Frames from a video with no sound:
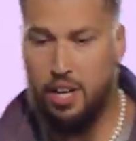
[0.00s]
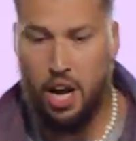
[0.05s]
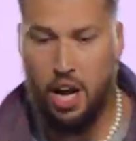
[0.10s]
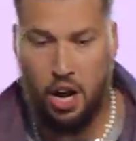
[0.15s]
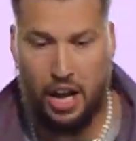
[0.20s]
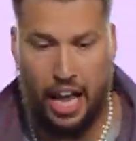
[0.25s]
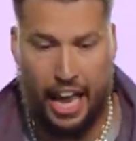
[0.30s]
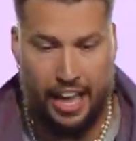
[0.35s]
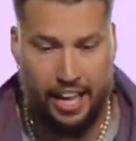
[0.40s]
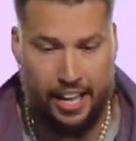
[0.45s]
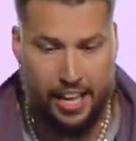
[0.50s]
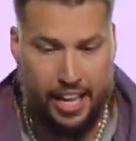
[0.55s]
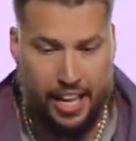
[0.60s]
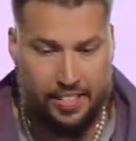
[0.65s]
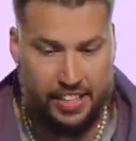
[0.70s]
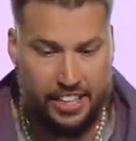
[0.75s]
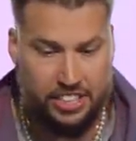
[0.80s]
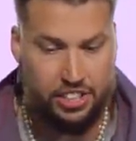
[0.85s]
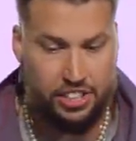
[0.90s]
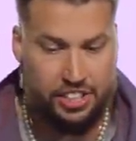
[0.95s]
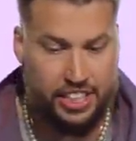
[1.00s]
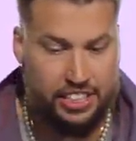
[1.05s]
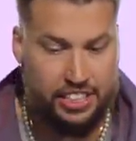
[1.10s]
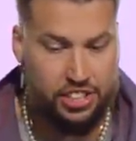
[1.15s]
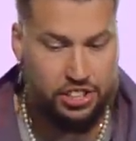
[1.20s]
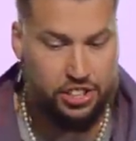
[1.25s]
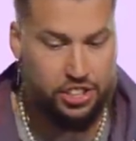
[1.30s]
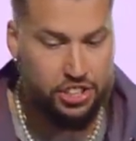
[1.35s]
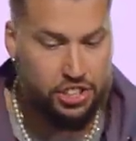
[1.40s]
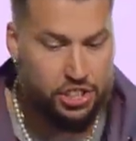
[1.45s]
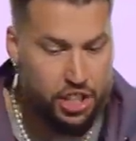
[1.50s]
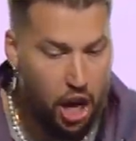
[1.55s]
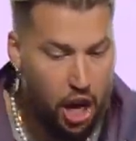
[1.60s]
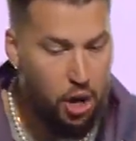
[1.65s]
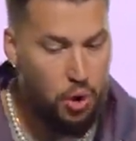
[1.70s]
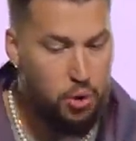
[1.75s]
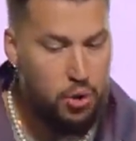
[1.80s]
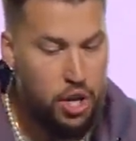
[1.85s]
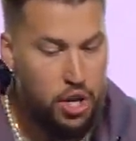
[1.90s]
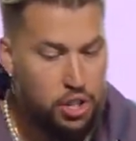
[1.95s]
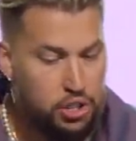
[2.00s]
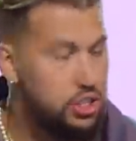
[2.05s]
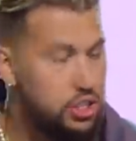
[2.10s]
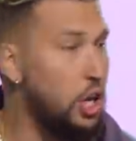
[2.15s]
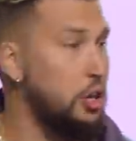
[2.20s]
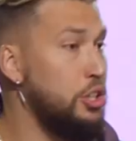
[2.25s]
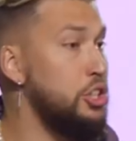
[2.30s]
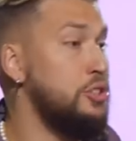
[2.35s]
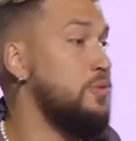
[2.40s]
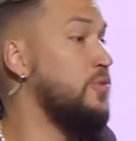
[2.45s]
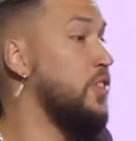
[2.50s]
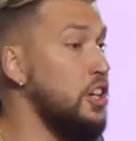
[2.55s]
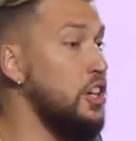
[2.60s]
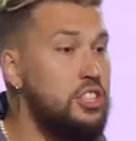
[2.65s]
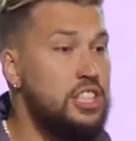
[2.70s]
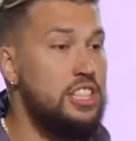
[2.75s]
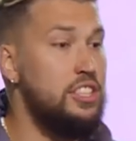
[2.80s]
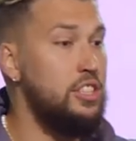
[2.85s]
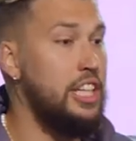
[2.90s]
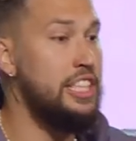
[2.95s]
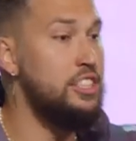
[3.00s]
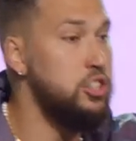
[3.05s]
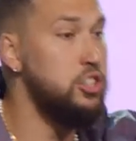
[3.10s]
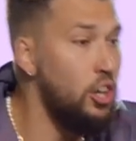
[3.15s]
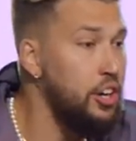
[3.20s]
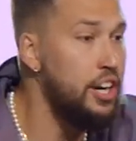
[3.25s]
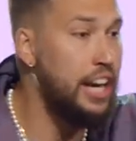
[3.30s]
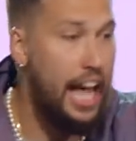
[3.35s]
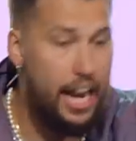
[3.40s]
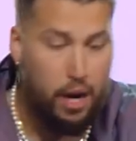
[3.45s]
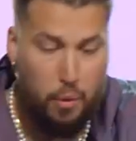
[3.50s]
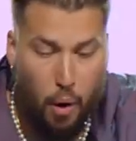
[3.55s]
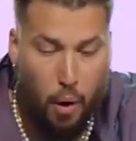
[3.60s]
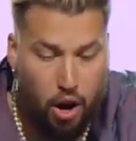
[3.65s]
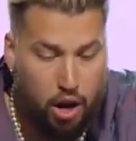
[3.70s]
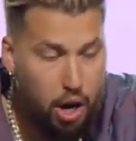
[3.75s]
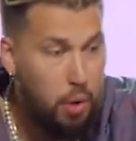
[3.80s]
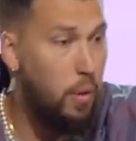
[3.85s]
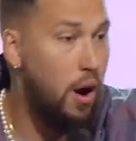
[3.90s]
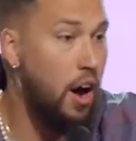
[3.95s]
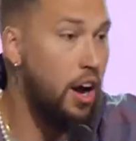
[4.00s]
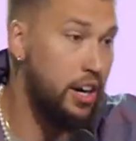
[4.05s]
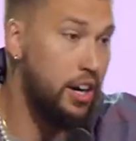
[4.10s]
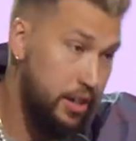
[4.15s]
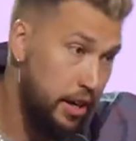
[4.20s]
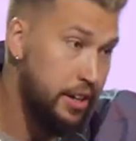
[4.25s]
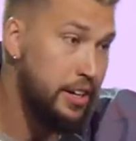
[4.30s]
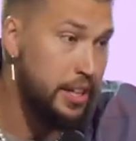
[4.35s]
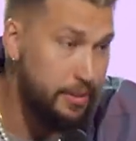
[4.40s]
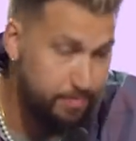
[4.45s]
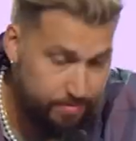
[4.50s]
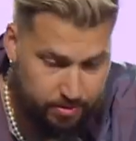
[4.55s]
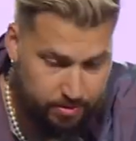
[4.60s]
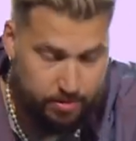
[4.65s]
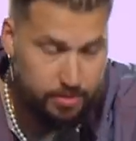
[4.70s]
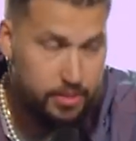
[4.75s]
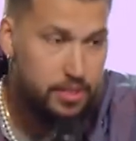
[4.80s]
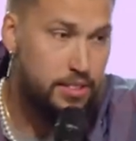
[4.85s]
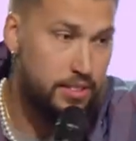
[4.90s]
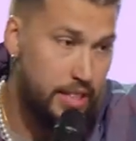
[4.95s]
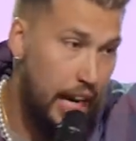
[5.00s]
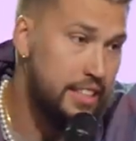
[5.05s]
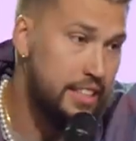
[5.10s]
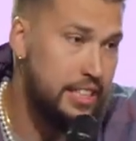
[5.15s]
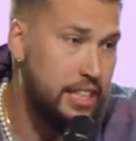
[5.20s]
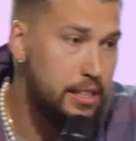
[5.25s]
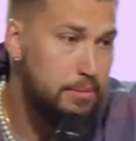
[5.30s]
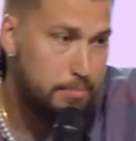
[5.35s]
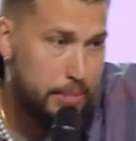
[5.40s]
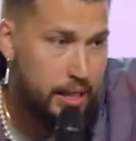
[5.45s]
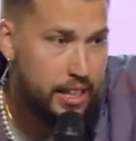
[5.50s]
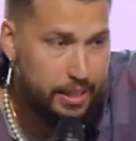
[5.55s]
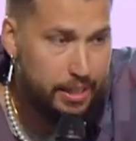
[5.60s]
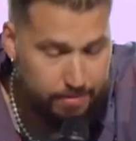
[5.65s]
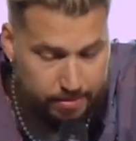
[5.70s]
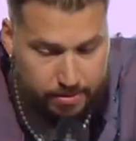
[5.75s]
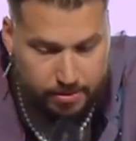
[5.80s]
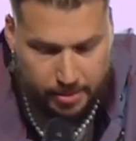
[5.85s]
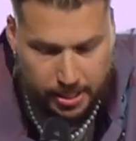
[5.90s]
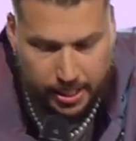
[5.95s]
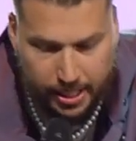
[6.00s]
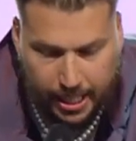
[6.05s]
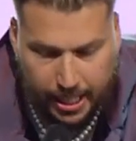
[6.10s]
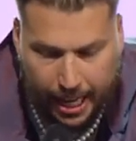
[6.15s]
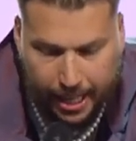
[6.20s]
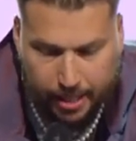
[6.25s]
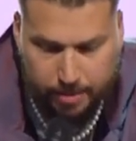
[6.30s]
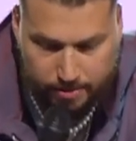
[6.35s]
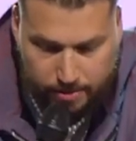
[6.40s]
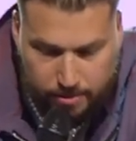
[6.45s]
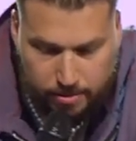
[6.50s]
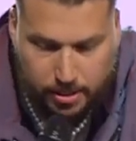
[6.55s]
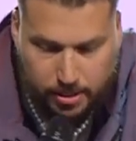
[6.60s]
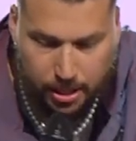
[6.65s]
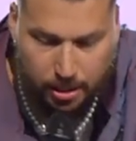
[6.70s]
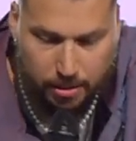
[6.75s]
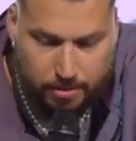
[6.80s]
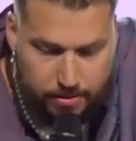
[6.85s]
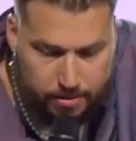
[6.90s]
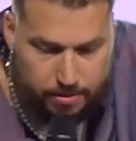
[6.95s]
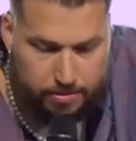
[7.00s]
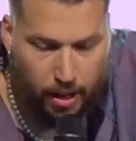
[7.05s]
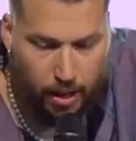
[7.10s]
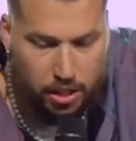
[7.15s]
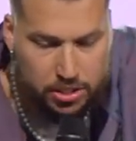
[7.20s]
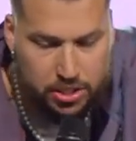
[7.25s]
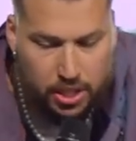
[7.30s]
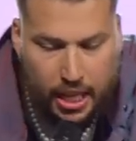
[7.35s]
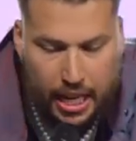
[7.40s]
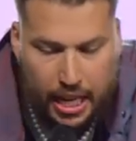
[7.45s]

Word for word: Okay, this, this is so, so huge. First, he, he's learning how to walk on water. He does it, but then kind of, you know, falls.